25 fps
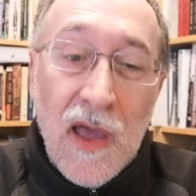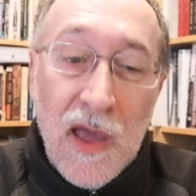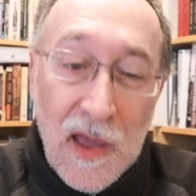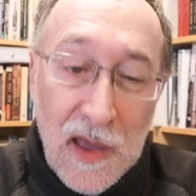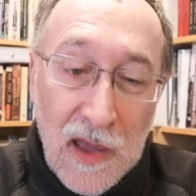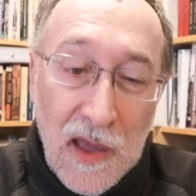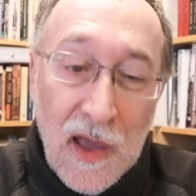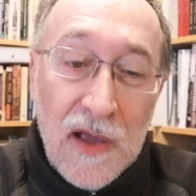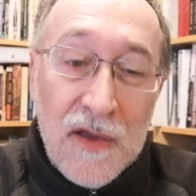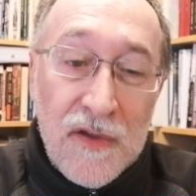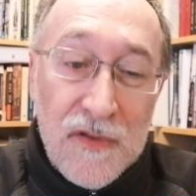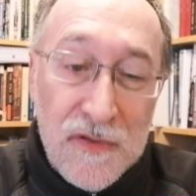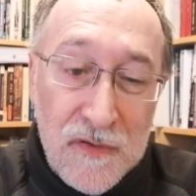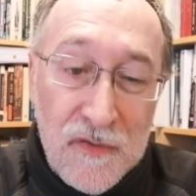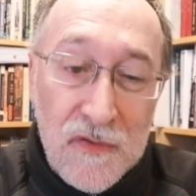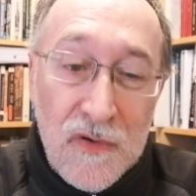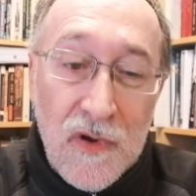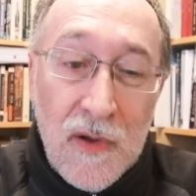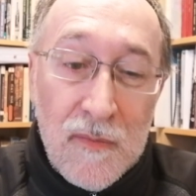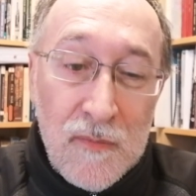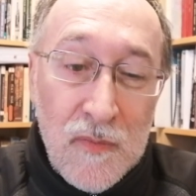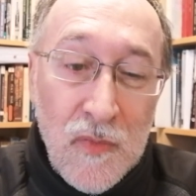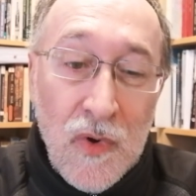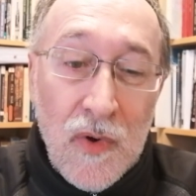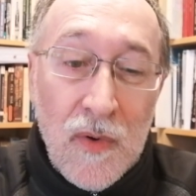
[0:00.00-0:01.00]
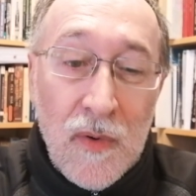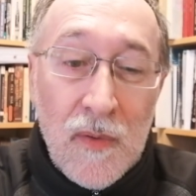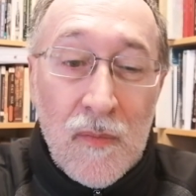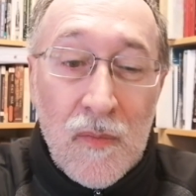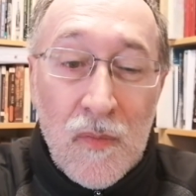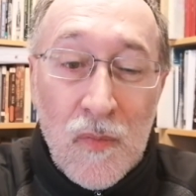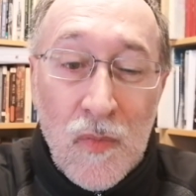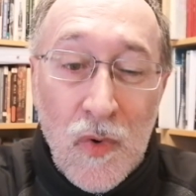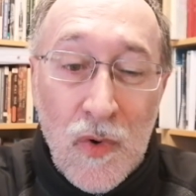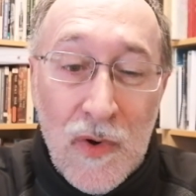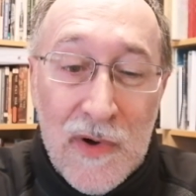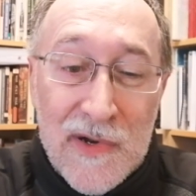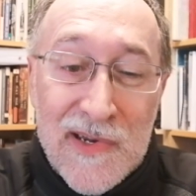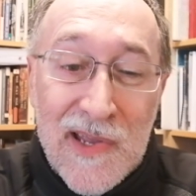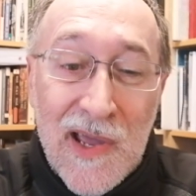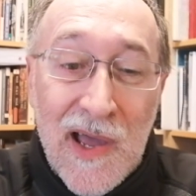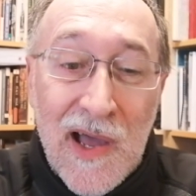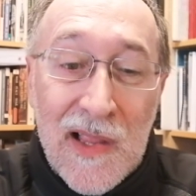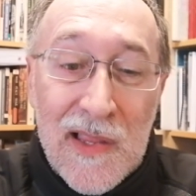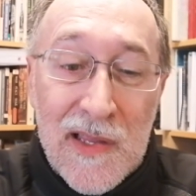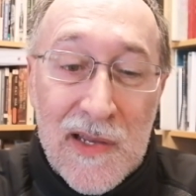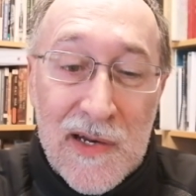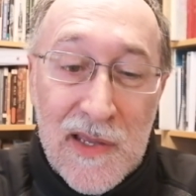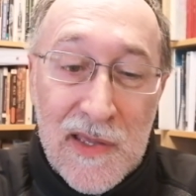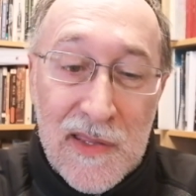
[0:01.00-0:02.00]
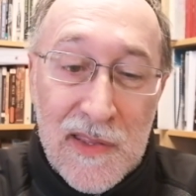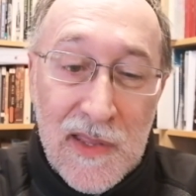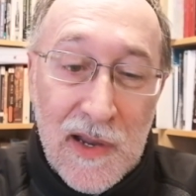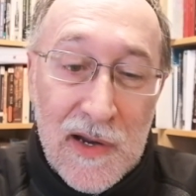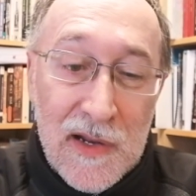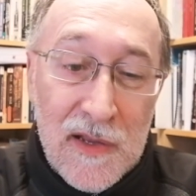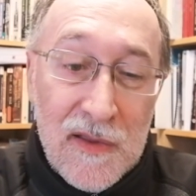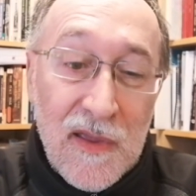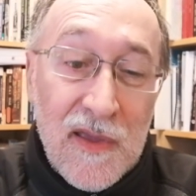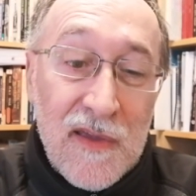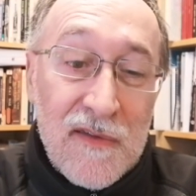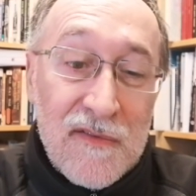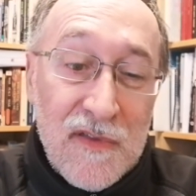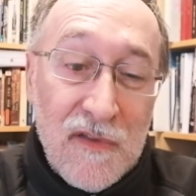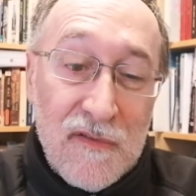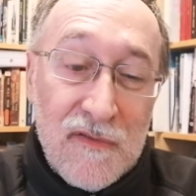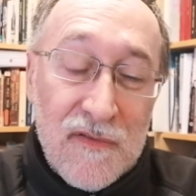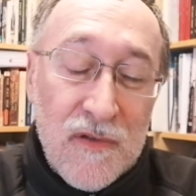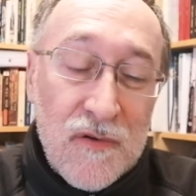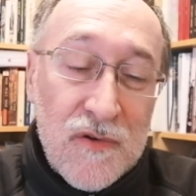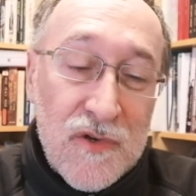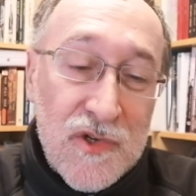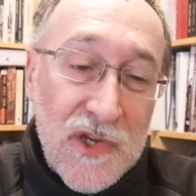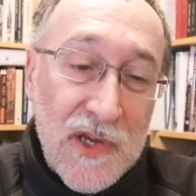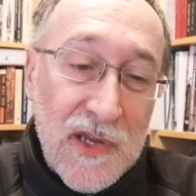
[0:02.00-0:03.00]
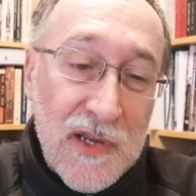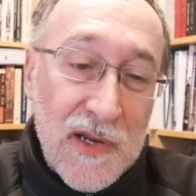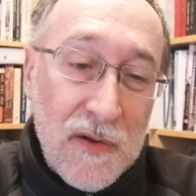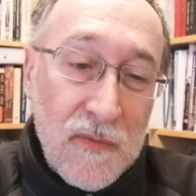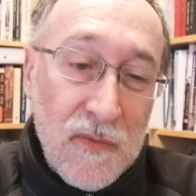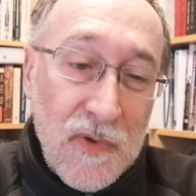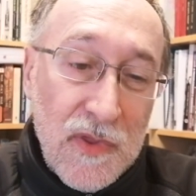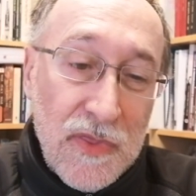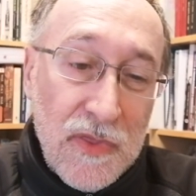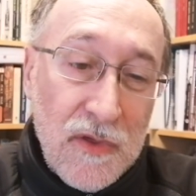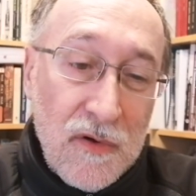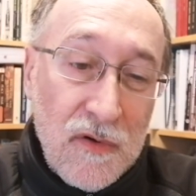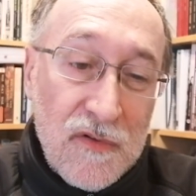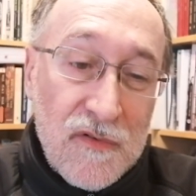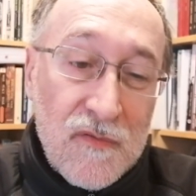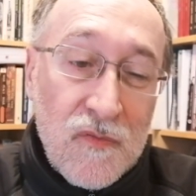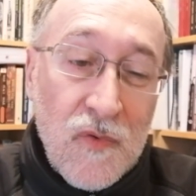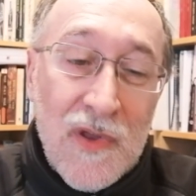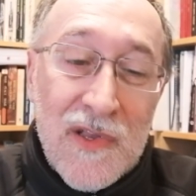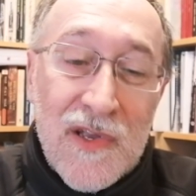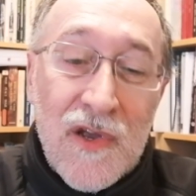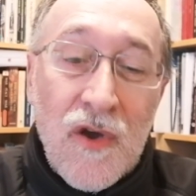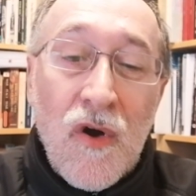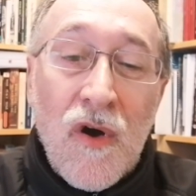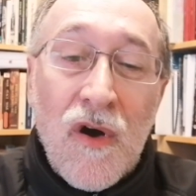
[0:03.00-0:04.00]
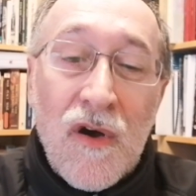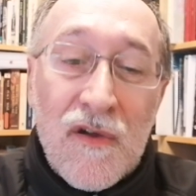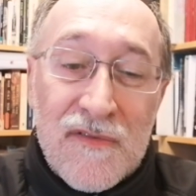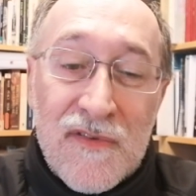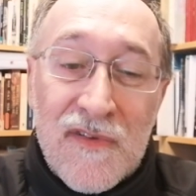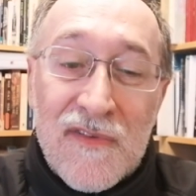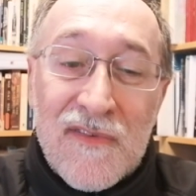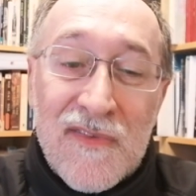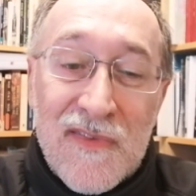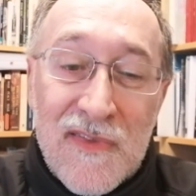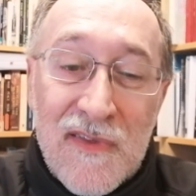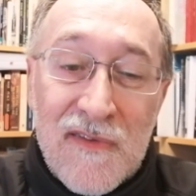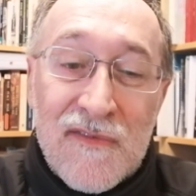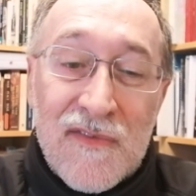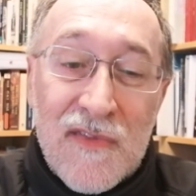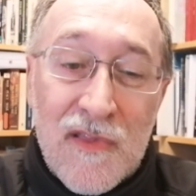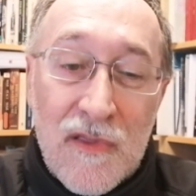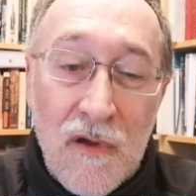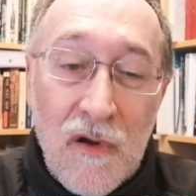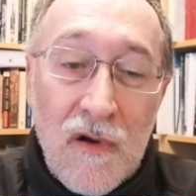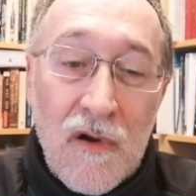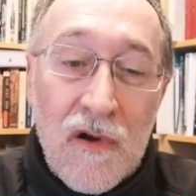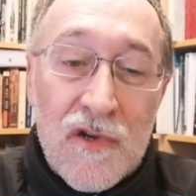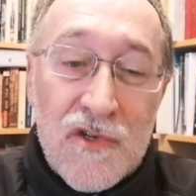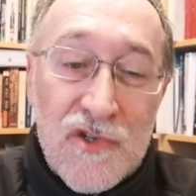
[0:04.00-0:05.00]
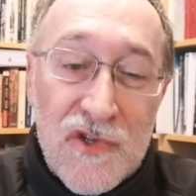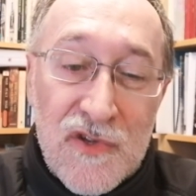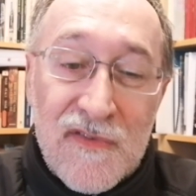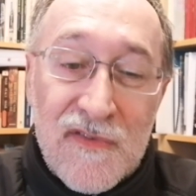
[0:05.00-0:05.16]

extra mor- mortality that is associated with those. What causes this large